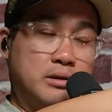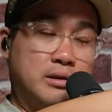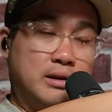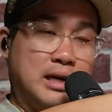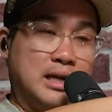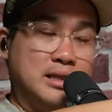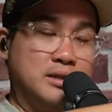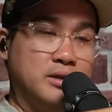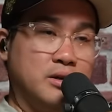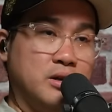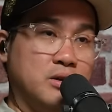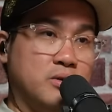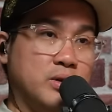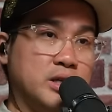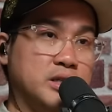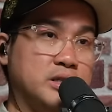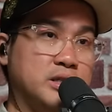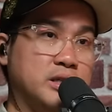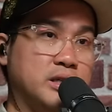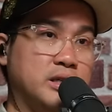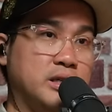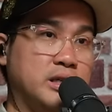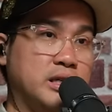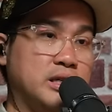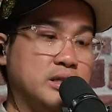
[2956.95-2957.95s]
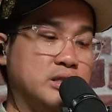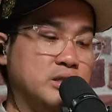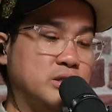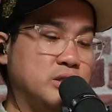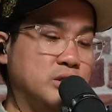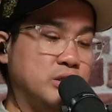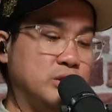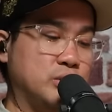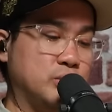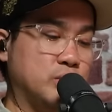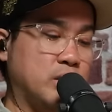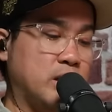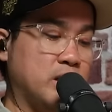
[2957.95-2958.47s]
to answer your question
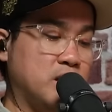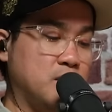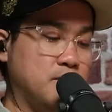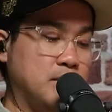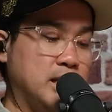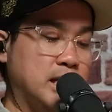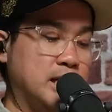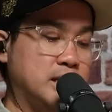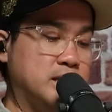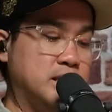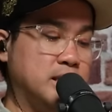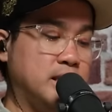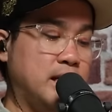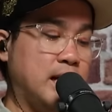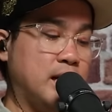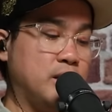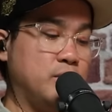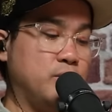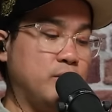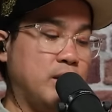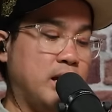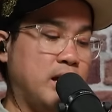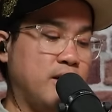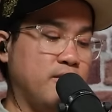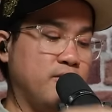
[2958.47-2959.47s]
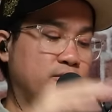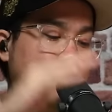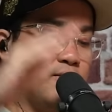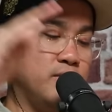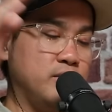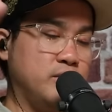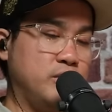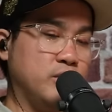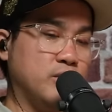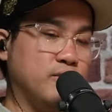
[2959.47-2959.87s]
is you are a Malaysian and you have